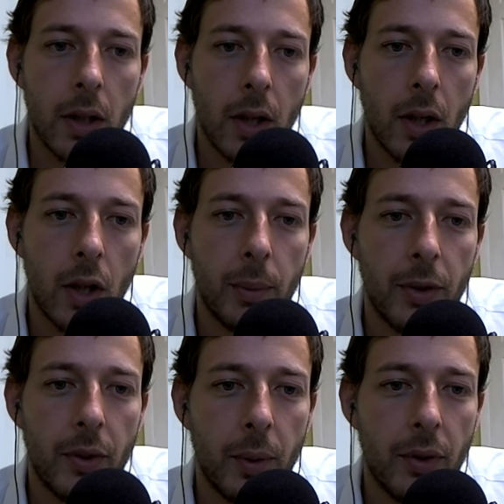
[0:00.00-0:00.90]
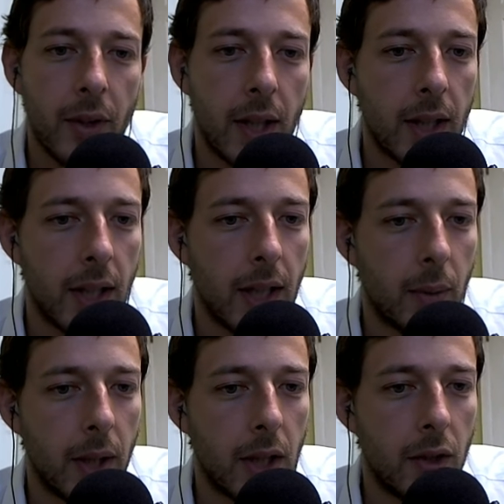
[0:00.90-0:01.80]
but someone's saying, yeah,
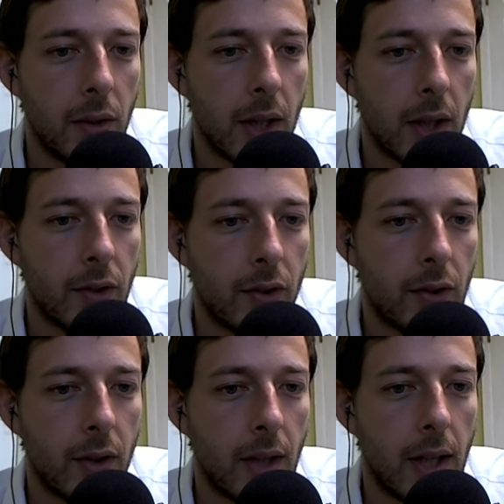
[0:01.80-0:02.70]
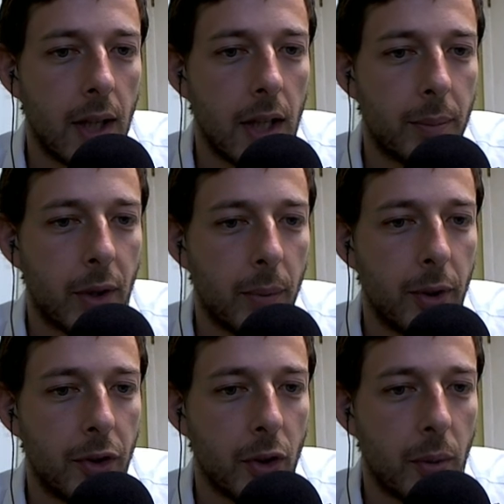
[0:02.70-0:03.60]
white can do this. And the problem
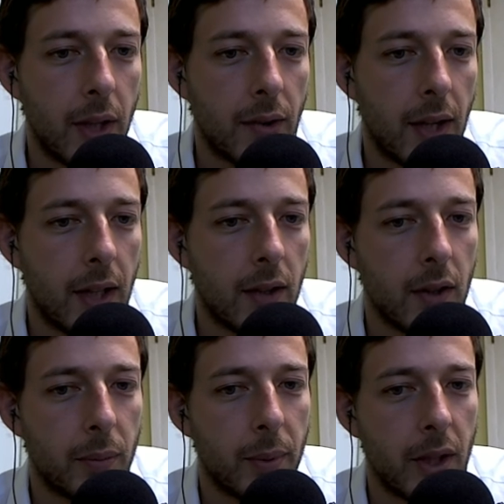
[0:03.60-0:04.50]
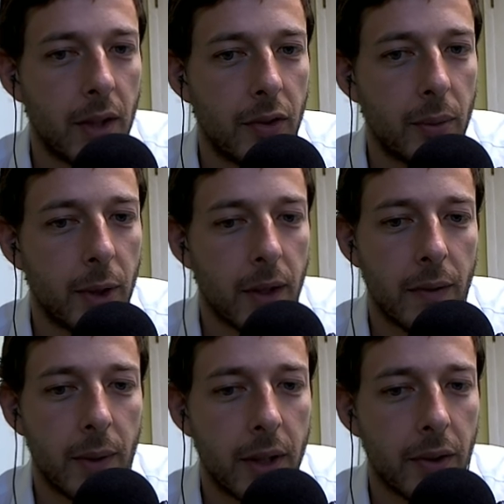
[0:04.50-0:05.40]
is your queen is hanging to this pawn. So rook
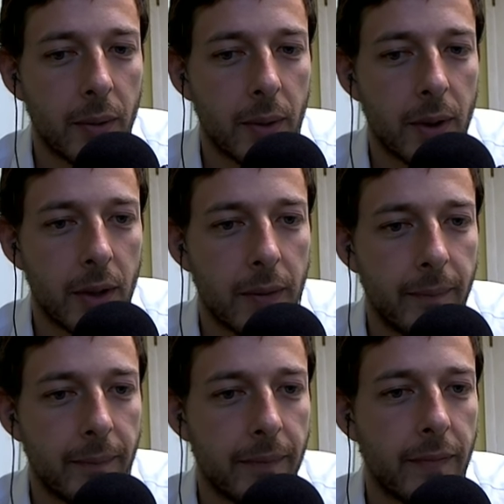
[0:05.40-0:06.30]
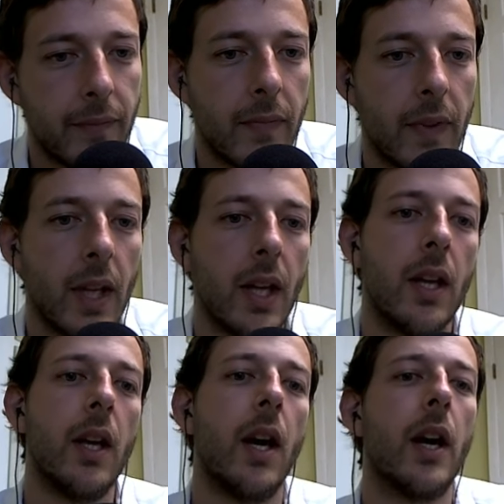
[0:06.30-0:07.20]
f3 doesn't work.
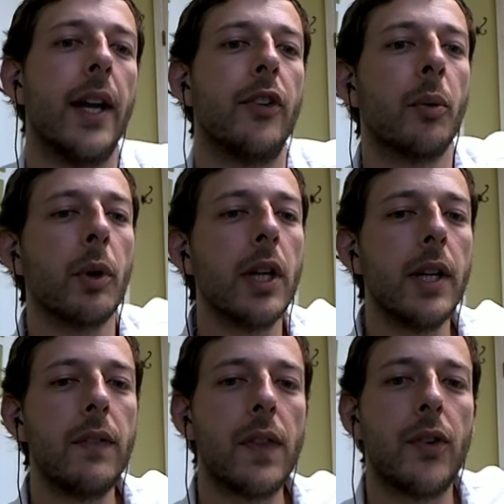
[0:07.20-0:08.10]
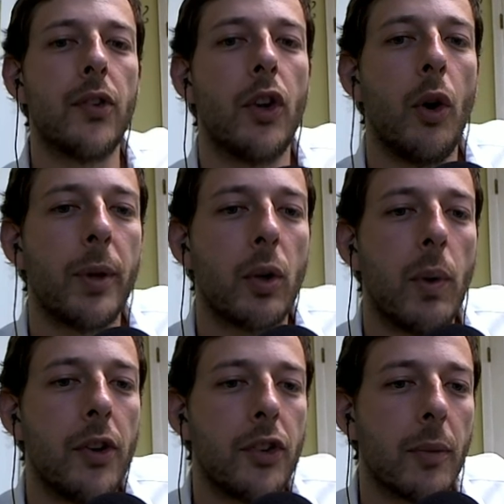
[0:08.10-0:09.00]
All right, so we're going to leave this as an open
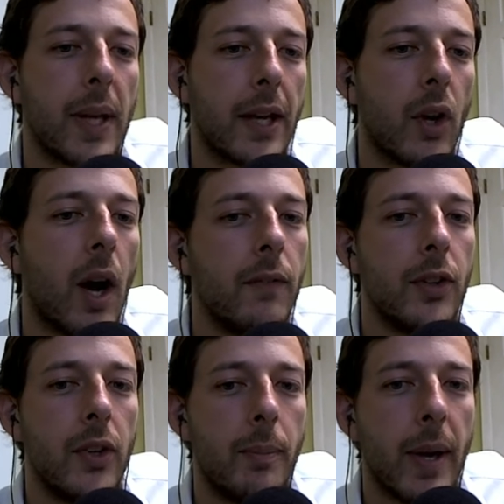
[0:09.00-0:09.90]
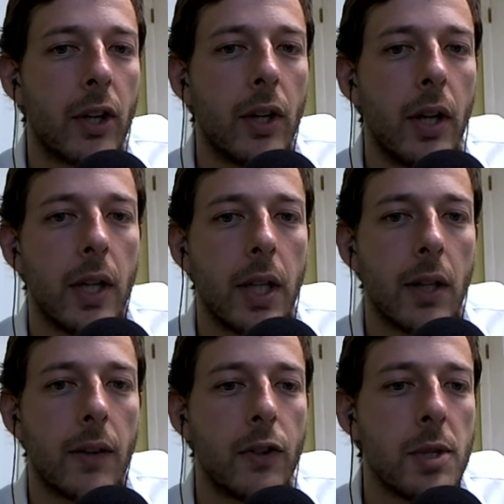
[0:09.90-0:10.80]
question. Black's obviously better here
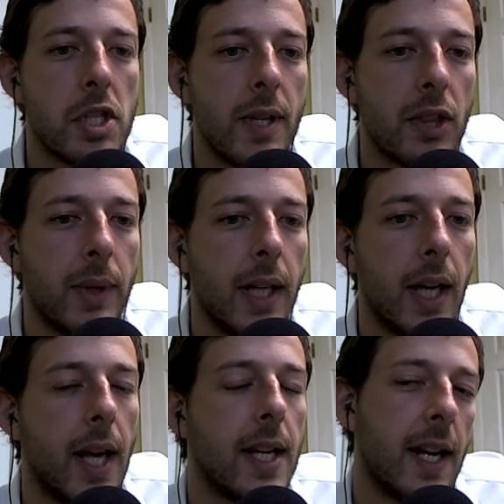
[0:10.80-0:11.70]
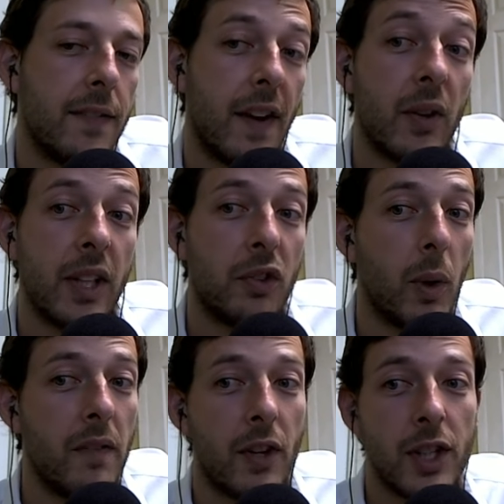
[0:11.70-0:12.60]
after bishop e3. I found at least
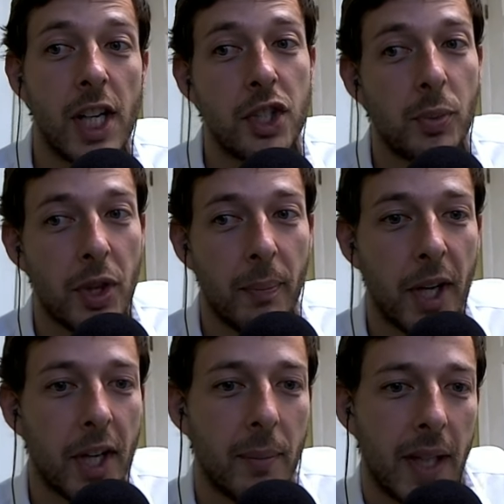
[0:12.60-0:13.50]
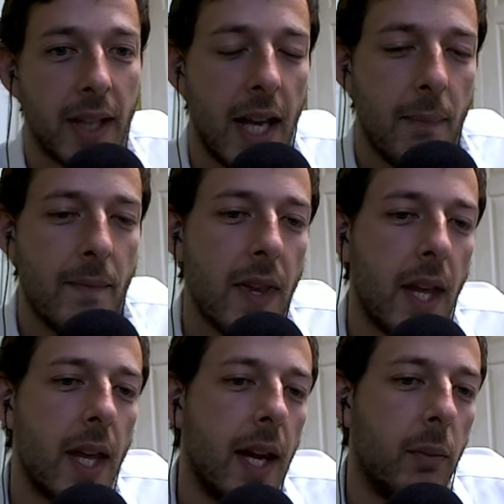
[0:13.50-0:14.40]
one variation with the pawn up endgame.
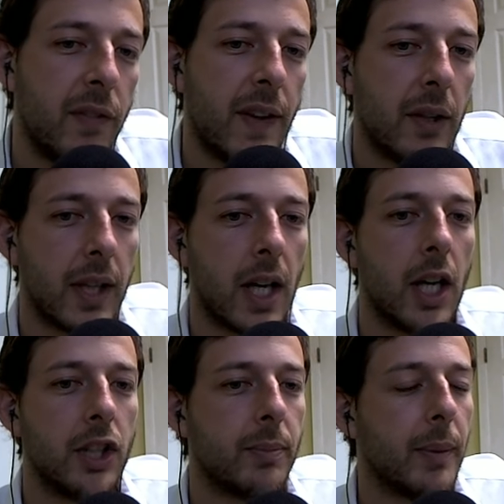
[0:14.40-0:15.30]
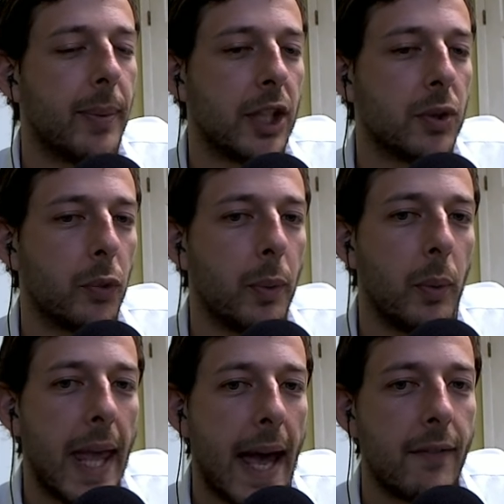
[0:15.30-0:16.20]
And we found like 100 perpetuals, but
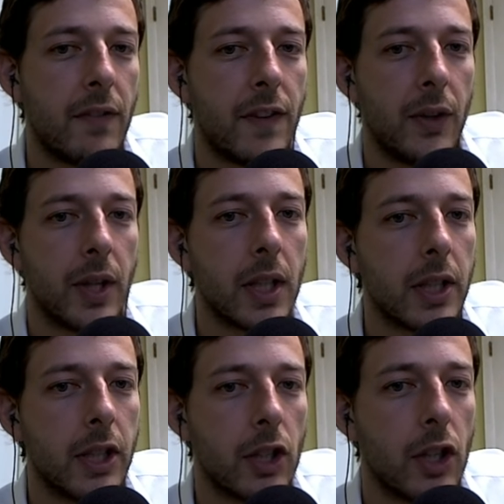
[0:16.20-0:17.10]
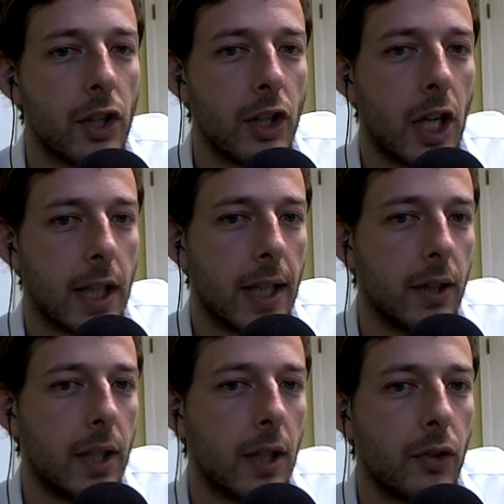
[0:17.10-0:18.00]
we haven't found the clear
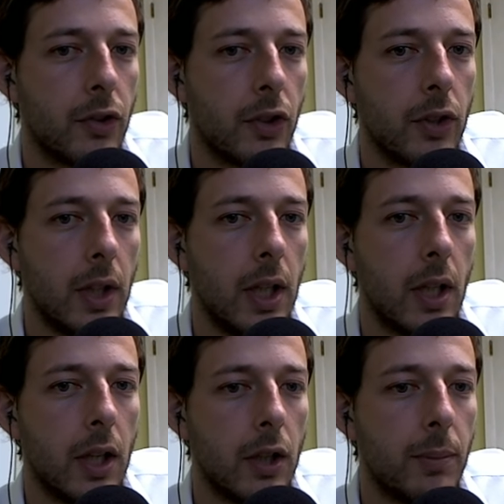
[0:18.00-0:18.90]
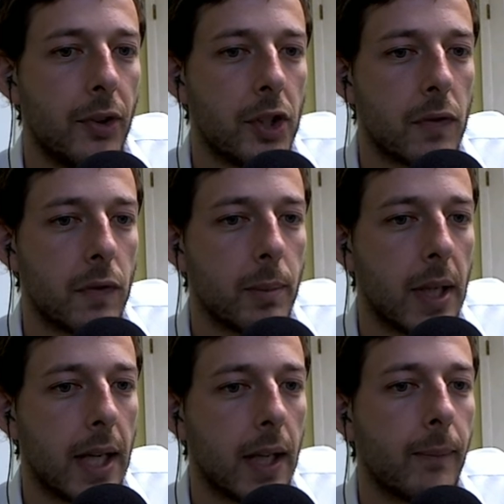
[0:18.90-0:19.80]
knockout here. Certainly a good position for
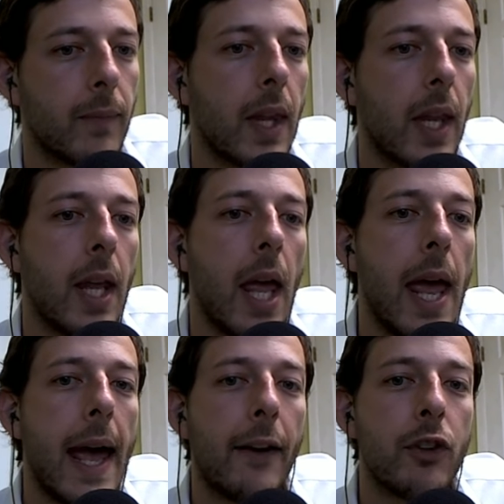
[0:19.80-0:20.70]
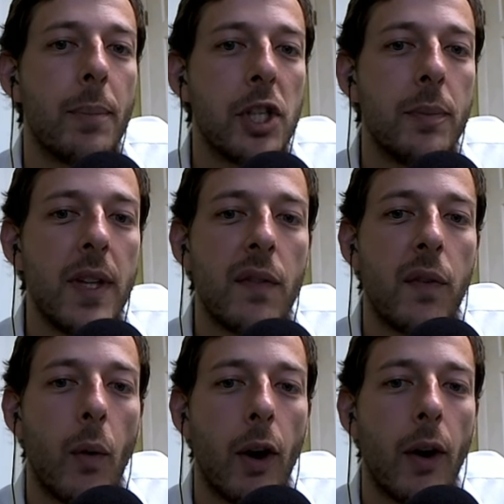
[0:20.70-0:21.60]
black. After bishop
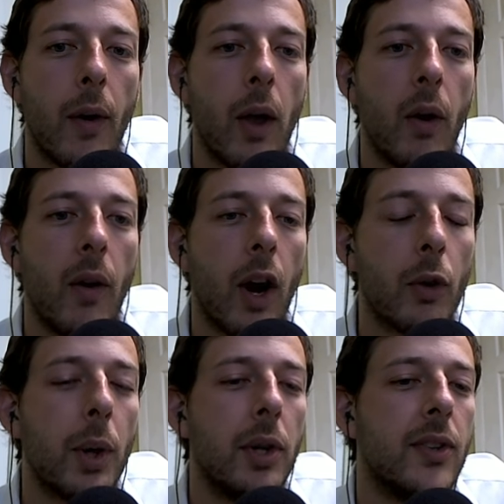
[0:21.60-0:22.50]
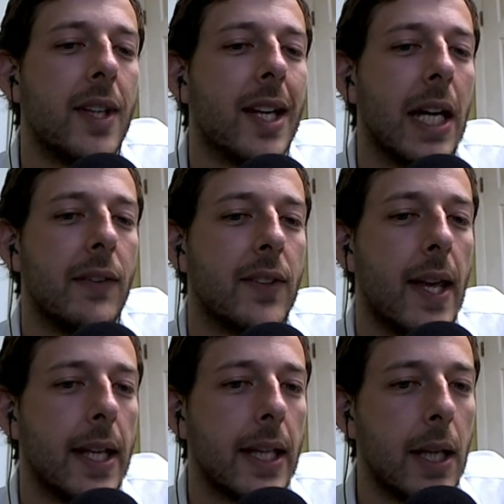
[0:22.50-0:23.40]
d4, Aronian did not even
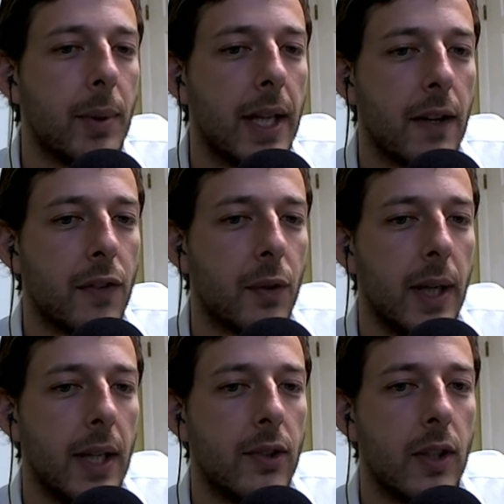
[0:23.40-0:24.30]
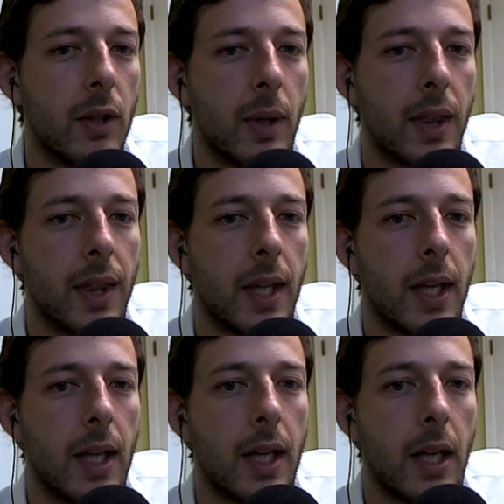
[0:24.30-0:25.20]
take it. He played f3 to deal with
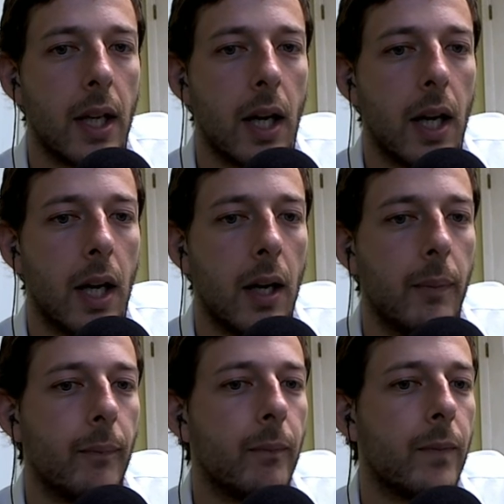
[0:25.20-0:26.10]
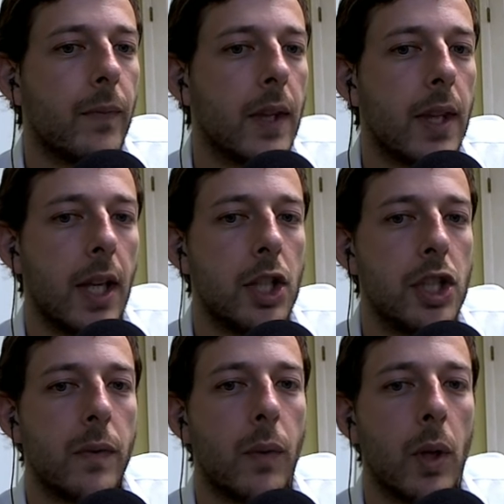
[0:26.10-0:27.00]
knight knight
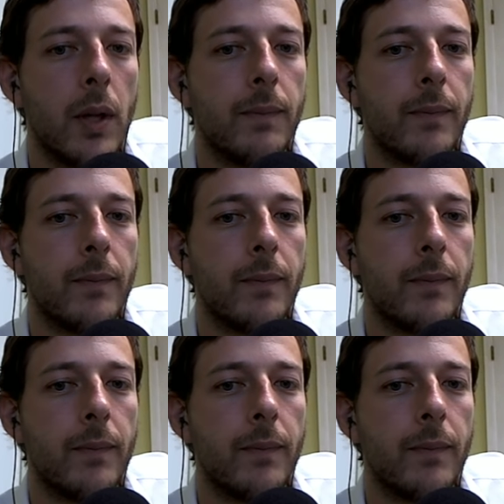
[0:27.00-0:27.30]
g4,